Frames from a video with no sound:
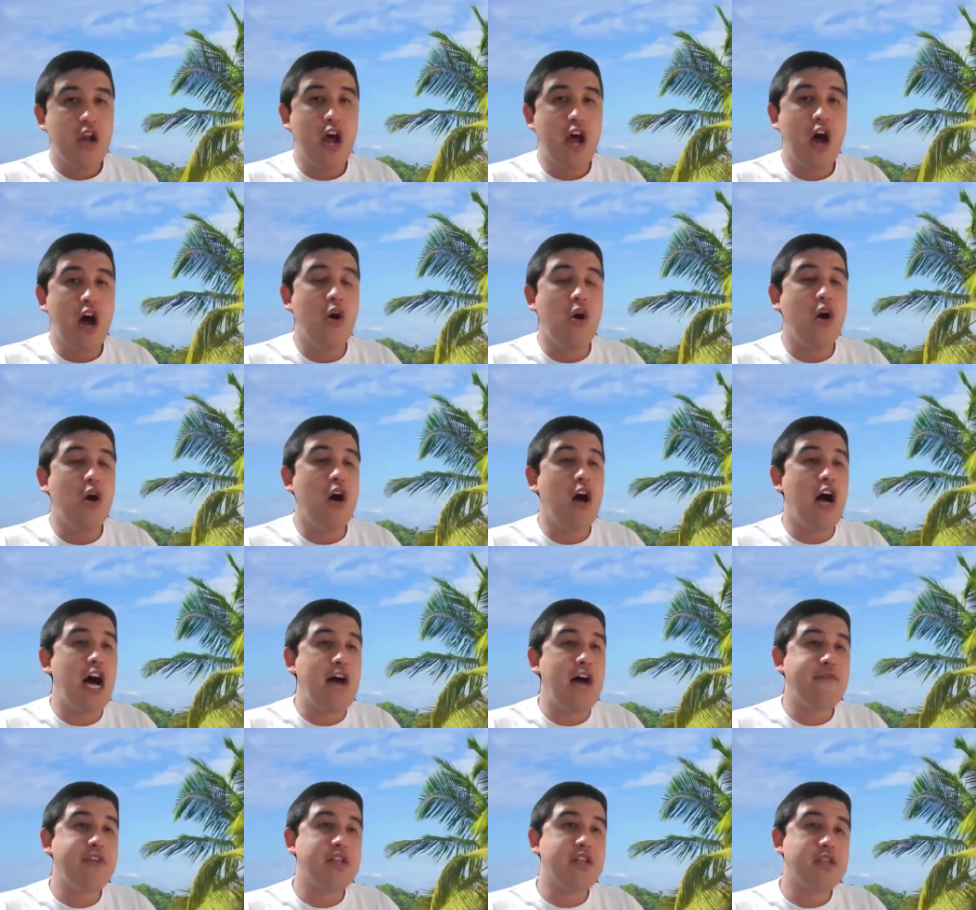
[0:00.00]
Now,
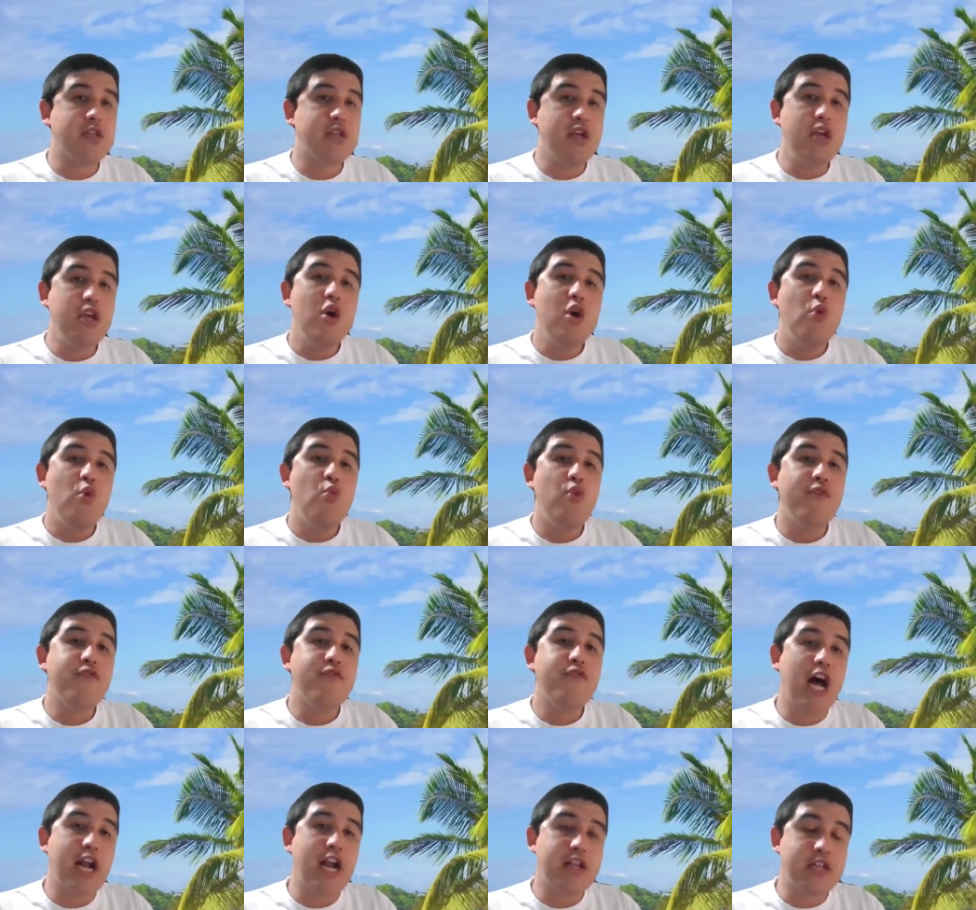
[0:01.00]
obviously,
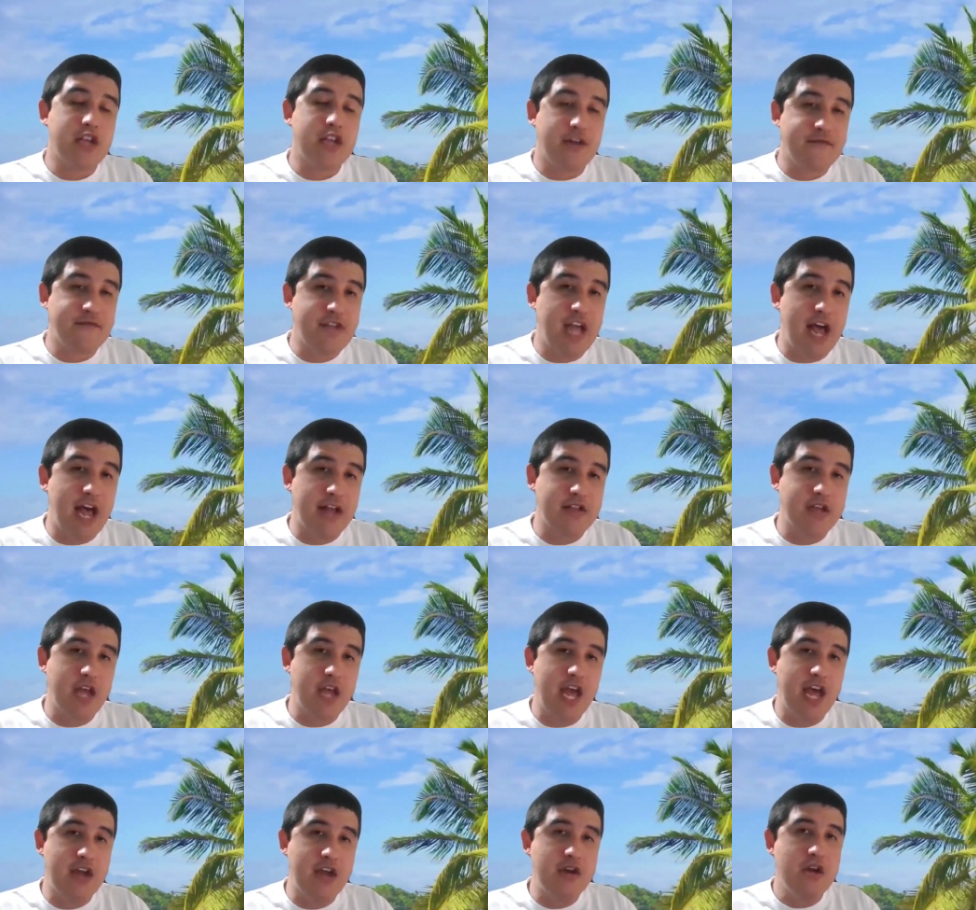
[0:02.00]
we've got a tough
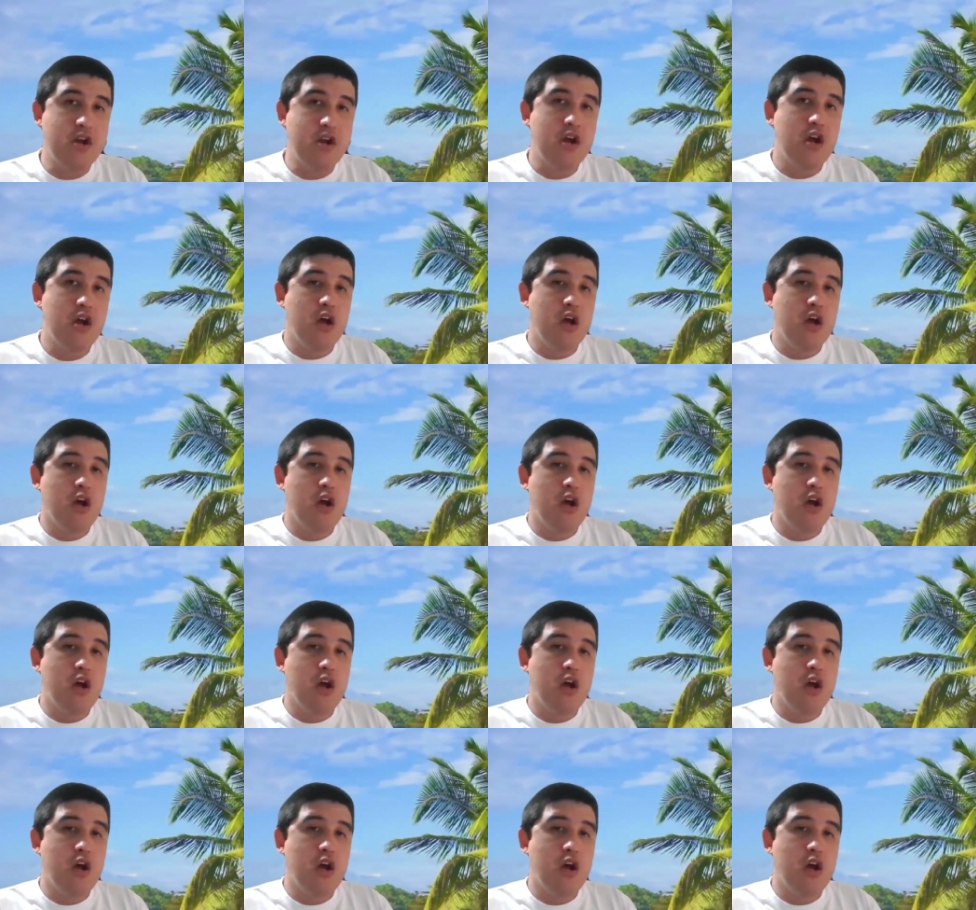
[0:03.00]
task ahead.